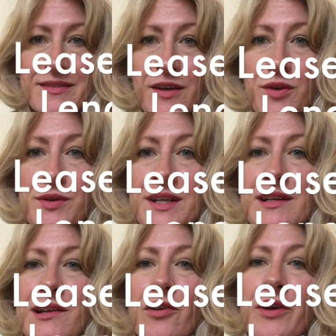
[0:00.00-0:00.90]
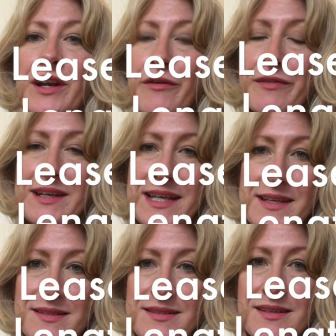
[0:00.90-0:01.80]
So you need a long enough
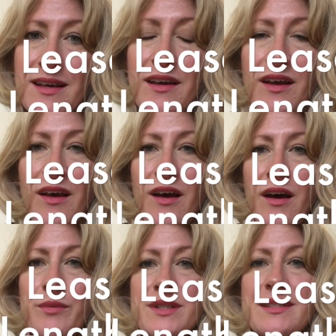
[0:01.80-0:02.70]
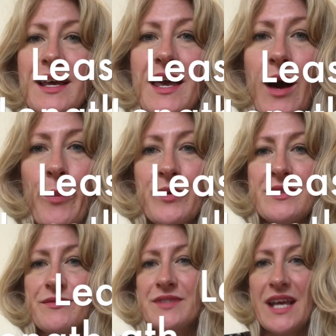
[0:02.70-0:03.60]
lease. I would say
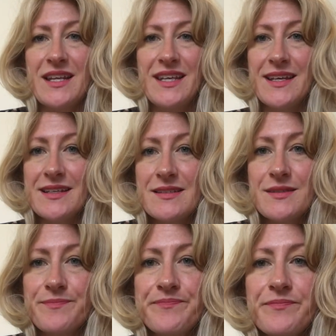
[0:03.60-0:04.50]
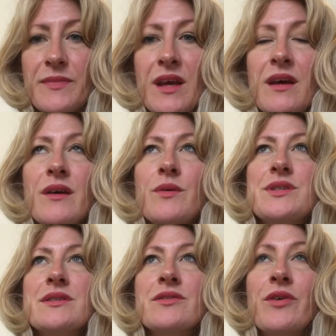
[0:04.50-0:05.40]
upwards of 10 years,
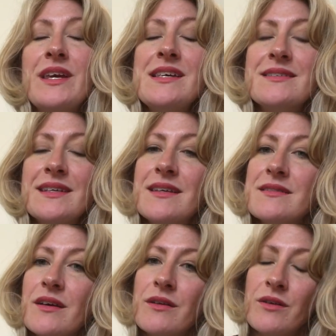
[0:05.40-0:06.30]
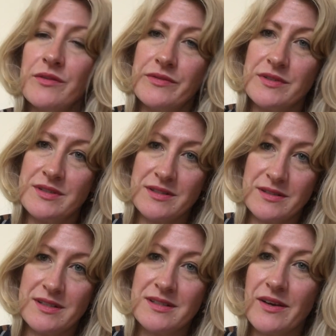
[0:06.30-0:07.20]
which is not easy. So a lot of
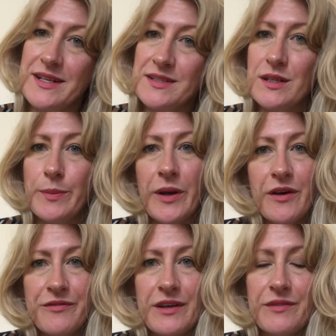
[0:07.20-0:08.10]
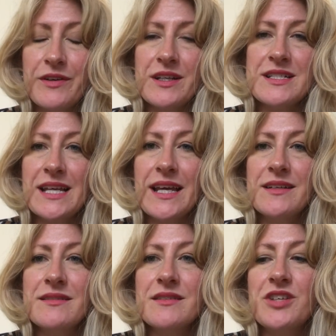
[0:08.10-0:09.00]
the sites that are perfect for
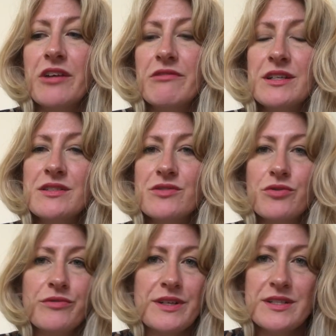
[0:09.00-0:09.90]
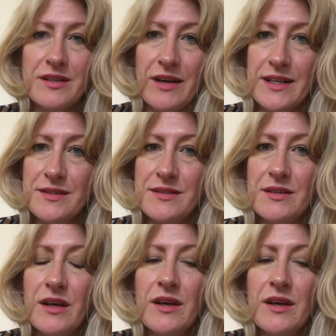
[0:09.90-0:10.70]
containers are generally storage sites.